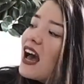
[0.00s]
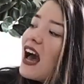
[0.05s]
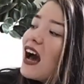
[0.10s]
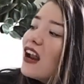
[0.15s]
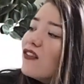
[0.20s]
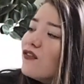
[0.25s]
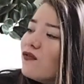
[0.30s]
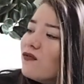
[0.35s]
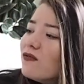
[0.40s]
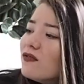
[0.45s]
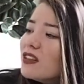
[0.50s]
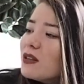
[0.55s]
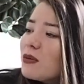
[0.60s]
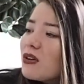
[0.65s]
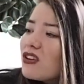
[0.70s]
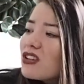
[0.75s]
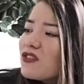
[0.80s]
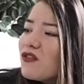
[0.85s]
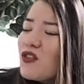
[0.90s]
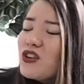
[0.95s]
And to be
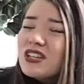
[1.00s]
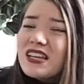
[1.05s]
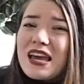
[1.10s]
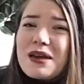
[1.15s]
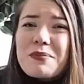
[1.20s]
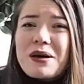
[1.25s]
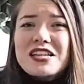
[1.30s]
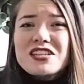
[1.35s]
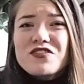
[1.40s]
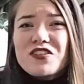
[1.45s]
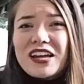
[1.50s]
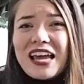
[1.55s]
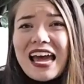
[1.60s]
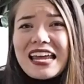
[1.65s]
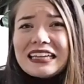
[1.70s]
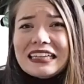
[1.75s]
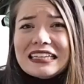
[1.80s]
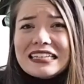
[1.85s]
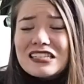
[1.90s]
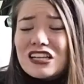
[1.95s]
honest, £48 for a
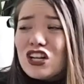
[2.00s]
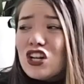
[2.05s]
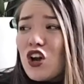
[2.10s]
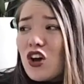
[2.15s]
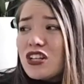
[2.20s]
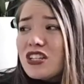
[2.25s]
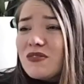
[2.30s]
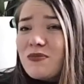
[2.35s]
candle is a lot